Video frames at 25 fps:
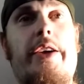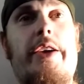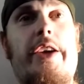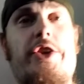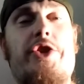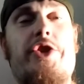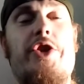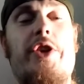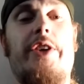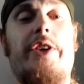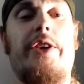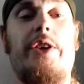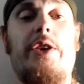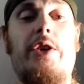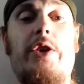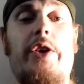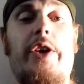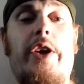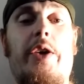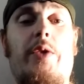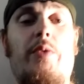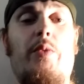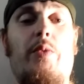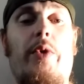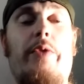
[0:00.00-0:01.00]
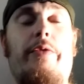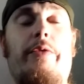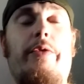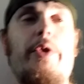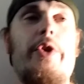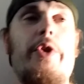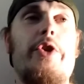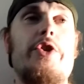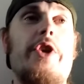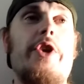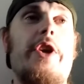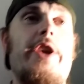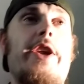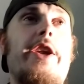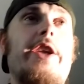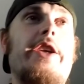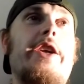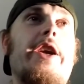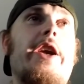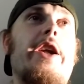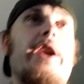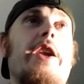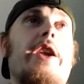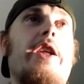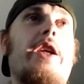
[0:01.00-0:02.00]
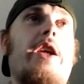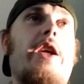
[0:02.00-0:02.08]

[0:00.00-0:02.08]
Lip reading: Actually got to look at what footage I did get.